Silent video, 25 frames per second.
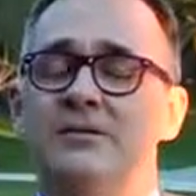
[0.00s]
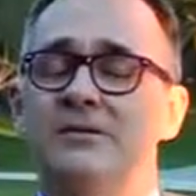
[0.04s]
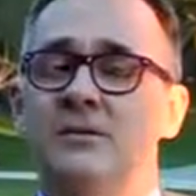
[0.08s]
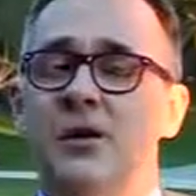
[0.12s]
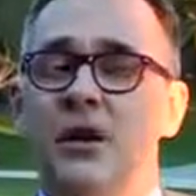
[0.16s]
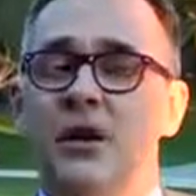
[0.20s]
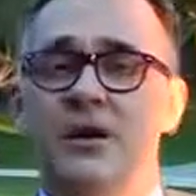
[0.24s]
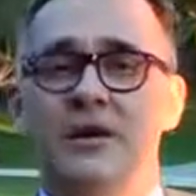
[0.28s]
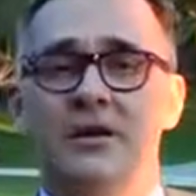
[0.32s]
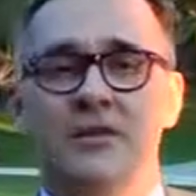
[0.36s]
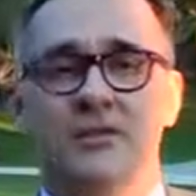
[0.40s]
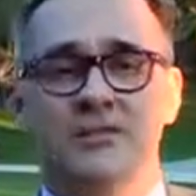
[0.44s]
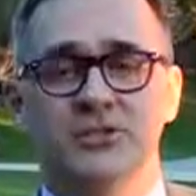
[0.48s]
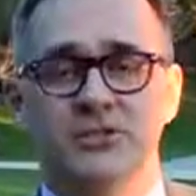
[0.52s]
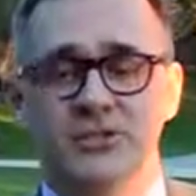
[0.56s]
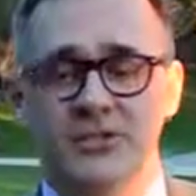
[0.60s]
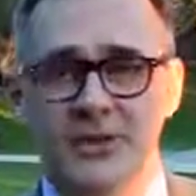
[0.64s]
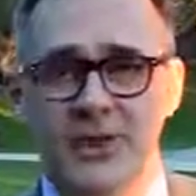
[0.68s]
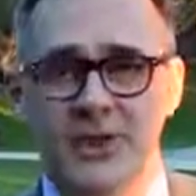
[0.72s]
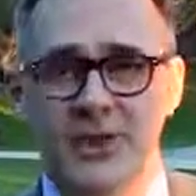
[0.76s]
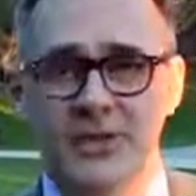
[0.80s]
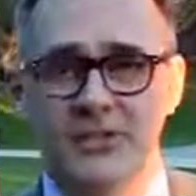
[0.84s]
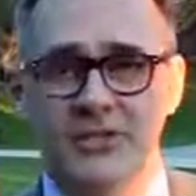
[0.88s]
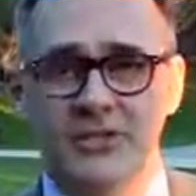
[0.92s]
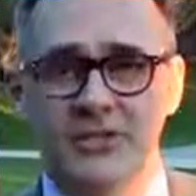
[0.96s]
targeted
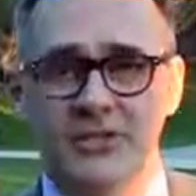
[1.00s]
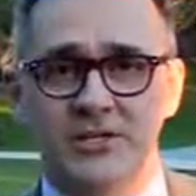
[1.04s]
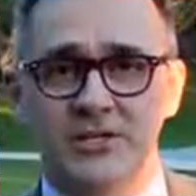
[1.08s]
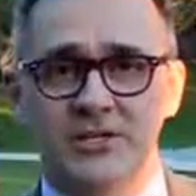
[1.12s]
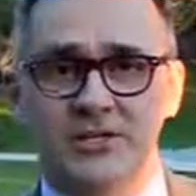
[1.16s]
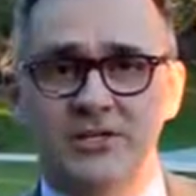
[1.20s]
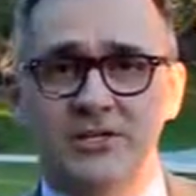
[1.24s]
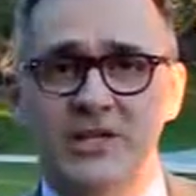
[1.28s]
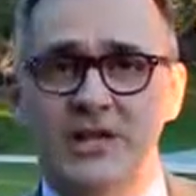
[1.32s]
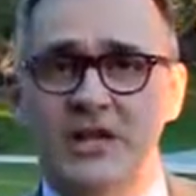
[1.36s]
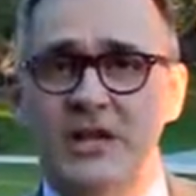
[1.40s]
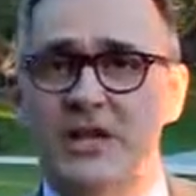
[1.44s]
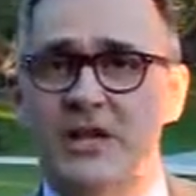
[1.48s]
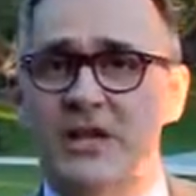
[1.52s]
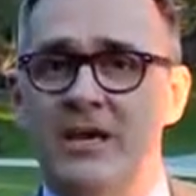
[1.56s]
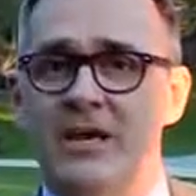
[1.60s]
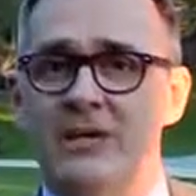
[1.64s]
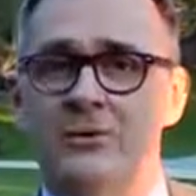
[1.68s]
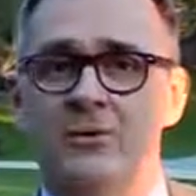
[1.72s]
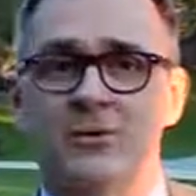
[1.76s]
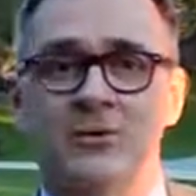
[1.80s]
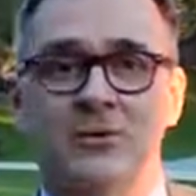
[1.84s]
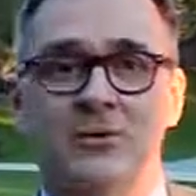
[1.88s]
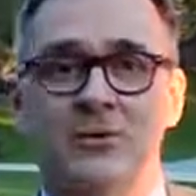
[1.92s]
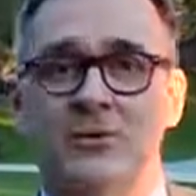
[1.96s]
strategies,
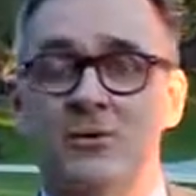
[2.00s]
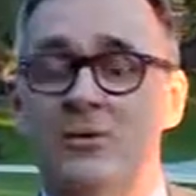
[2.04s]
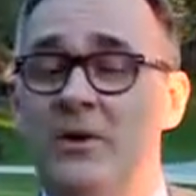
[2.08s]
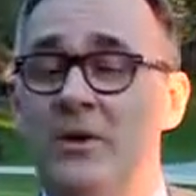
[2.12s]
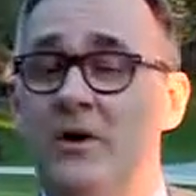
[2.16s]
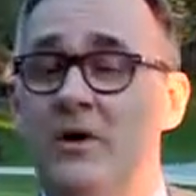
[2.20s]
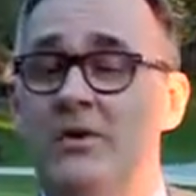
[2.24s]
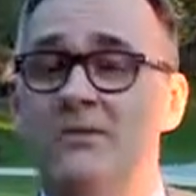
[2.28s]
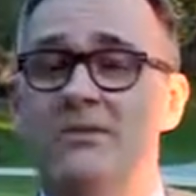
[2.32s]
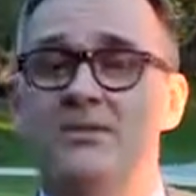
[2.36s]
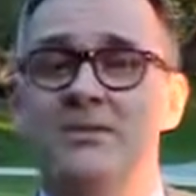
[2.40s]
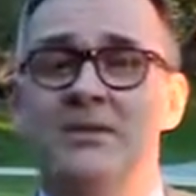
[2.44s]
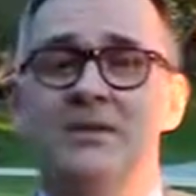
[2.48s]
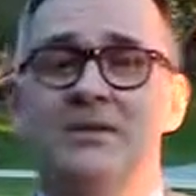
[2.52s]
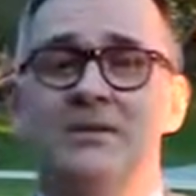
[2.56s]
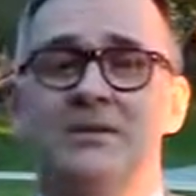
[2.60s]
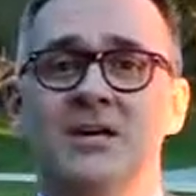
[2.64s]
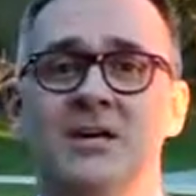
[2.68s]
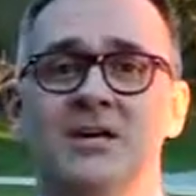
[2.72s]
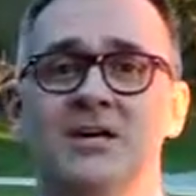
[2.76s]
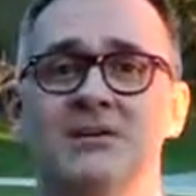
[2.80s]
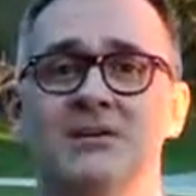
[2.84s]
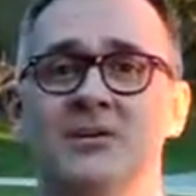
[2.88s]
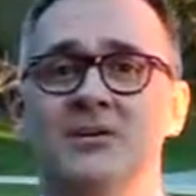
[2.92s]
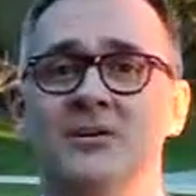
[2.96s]
and we always like
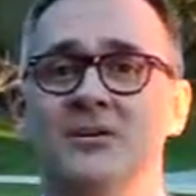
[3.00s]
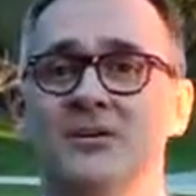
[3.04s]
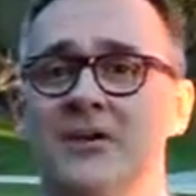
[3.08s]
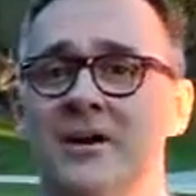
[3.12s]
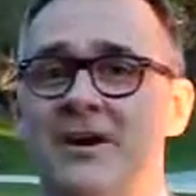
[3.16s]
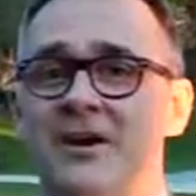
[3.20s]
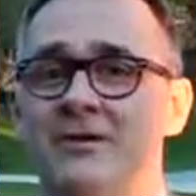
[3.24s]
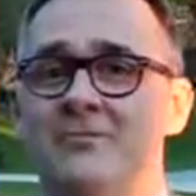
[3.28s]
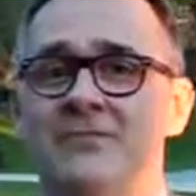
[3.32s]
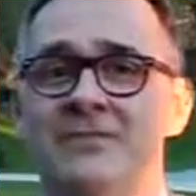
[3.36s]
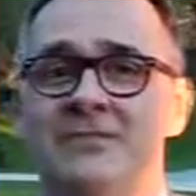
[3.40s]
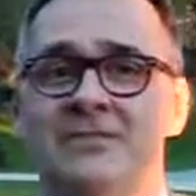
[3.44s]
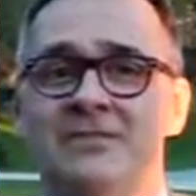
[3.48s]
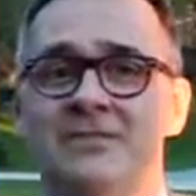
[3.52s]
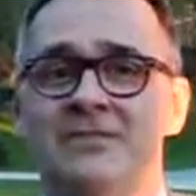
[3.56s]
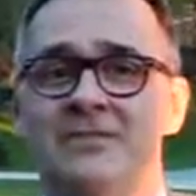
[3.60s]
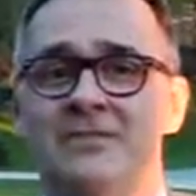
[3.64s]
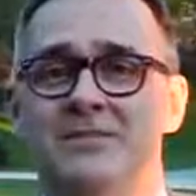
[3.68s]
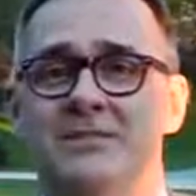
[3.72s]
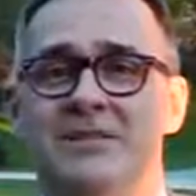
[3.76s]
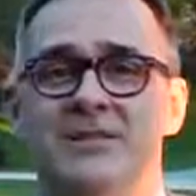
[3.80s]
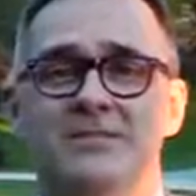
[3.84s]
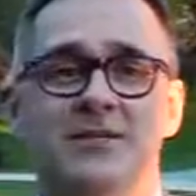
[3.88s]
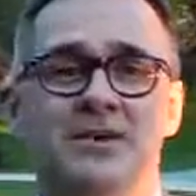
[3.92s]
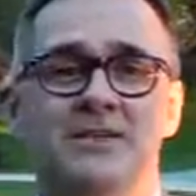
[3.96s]
talking to Karan
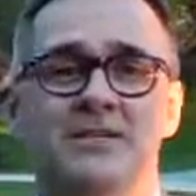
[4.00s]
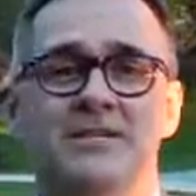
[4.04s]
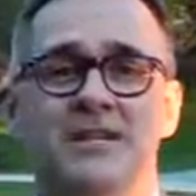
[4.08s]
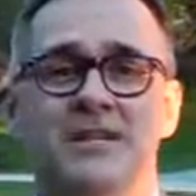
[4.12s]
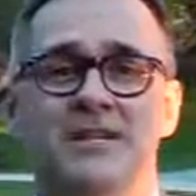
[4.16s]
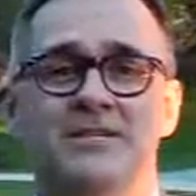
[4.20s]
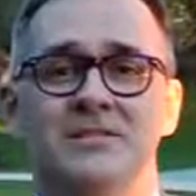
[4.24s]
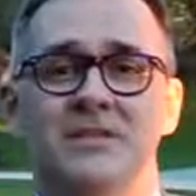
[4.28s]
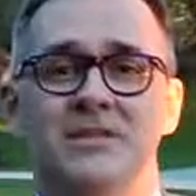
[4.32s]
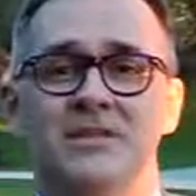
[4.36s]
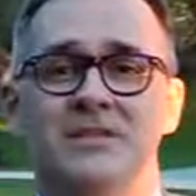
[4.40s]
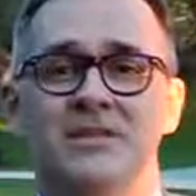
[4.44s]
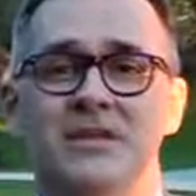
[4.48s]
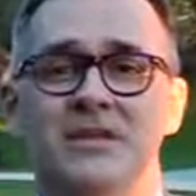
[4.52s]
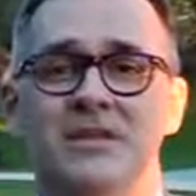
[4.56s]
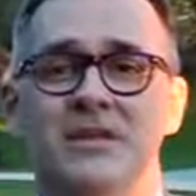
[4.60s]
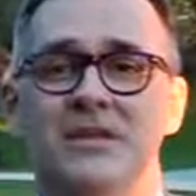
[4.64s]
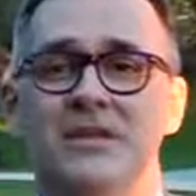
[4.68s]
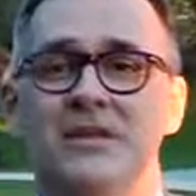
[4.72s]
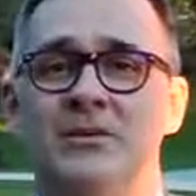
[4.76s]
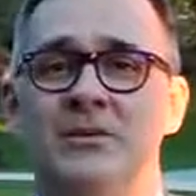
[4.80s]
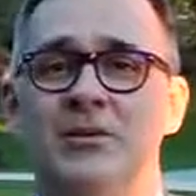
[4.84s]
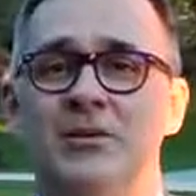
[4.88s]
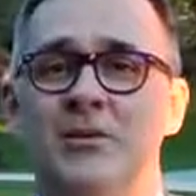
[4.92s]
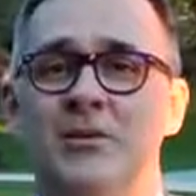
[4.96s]
because they've always got something
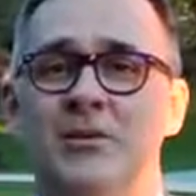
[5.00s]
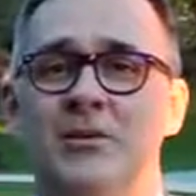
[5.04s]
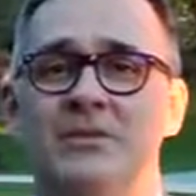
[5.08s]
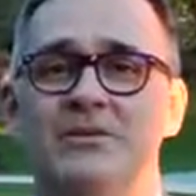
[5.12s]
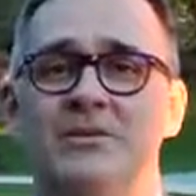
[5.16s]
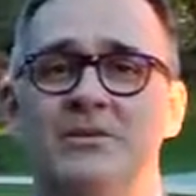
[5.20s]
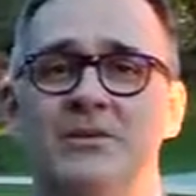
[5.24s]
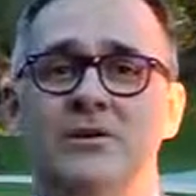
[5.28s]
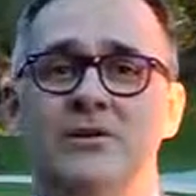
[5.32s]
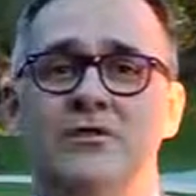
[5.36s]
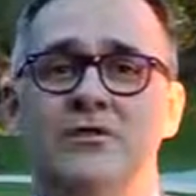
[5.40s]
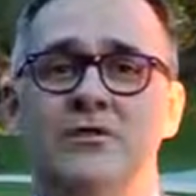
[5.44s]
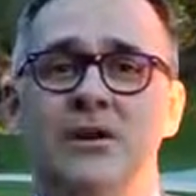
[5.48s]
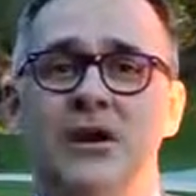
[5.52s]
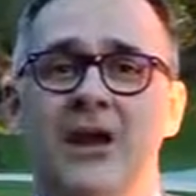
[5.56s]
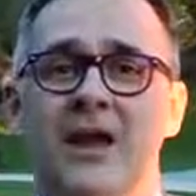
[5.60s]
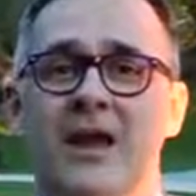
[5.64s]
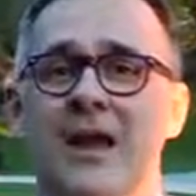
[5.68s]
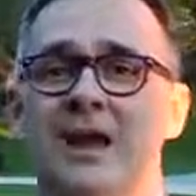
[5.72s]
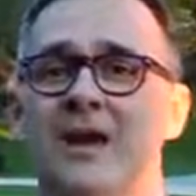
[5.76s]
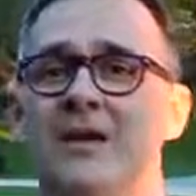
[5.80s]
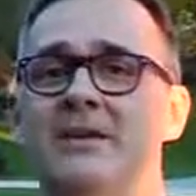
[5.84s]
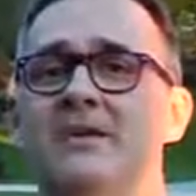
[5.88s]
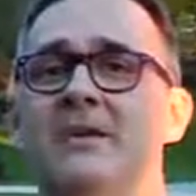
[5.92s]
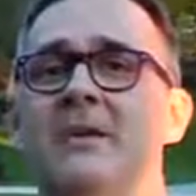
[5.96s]
in the works over
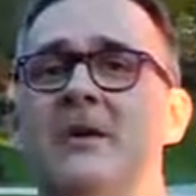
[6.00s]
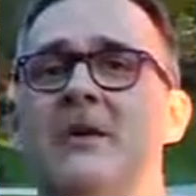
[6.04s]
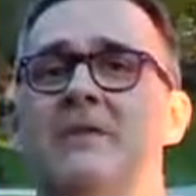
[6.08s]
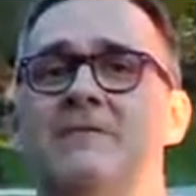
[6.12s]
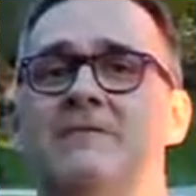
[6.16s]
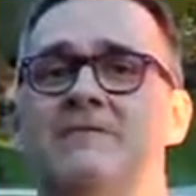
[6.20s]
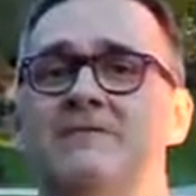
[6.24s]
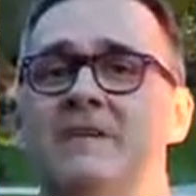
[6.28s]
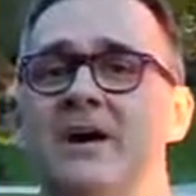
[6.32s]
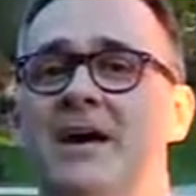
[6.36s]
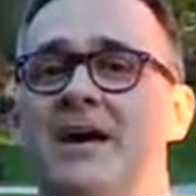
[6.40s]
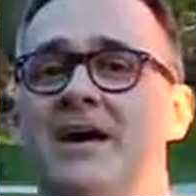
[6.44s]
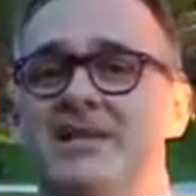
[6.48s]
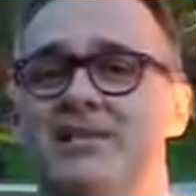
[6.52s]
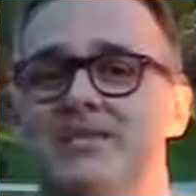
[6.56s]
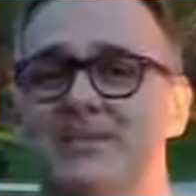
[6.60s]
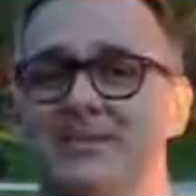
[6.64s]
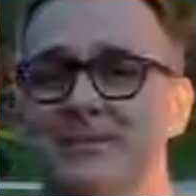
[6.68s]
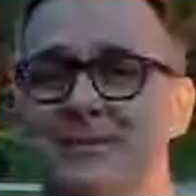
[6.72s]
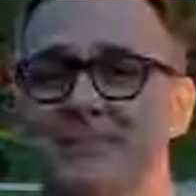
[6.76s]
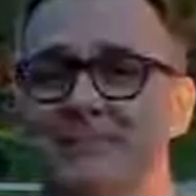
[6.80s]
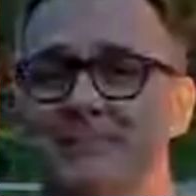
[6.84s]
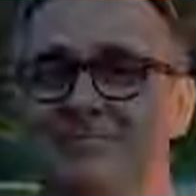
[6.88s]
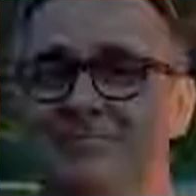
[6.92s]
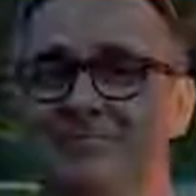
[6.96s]
at Vest.